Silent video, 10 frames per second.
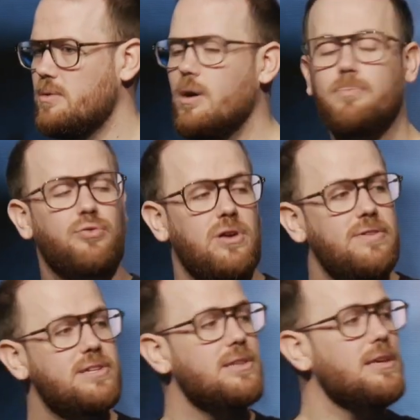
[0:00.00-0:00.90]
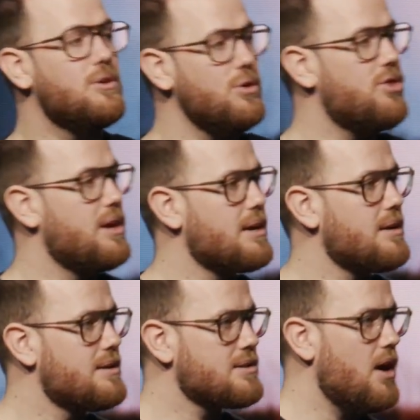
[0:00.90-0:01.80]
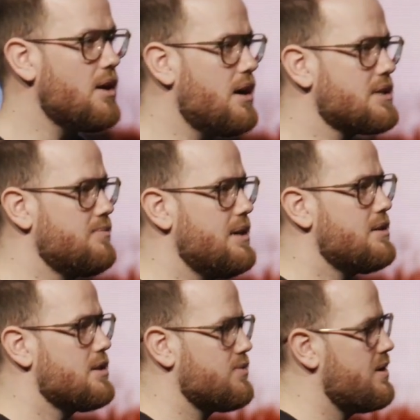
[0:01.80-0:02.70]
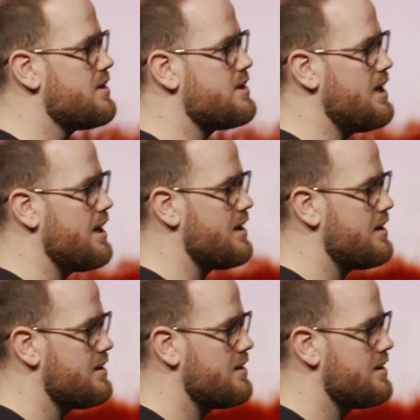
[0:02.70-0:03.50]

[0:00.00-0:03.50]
What previously good thing is God asking me to surrender today?